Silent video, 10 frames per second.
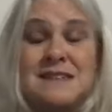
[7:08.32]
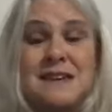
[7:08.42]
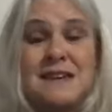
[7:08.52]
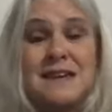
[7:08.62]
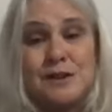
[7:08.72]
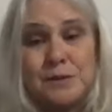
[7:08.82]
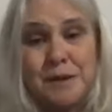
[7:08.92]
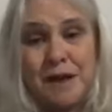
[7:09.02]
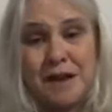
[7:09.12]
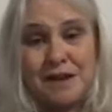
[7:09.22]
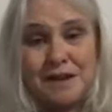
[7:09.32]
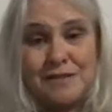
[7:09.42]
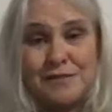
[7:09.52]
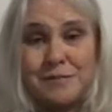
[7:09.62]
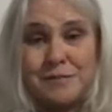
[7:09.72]
And begin to
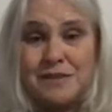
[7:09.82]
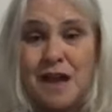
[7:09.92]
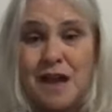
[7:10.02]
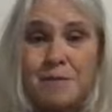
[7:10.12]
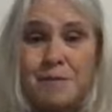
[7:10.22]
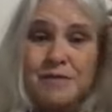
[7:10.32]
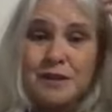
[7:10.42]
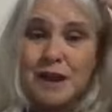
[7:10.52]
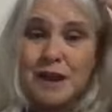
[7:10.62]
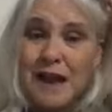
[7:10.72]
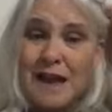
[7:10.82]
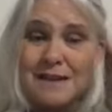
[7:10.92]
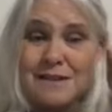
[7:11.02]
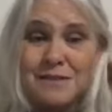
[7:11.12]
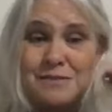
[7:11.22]
scan your body from the top
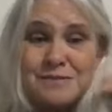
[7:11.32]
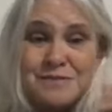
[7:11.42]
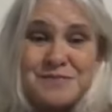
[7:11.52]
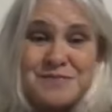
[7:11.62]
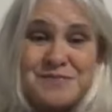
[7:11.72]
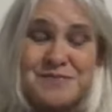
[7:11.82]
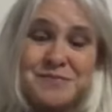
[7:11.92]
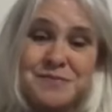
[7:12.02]
of your head.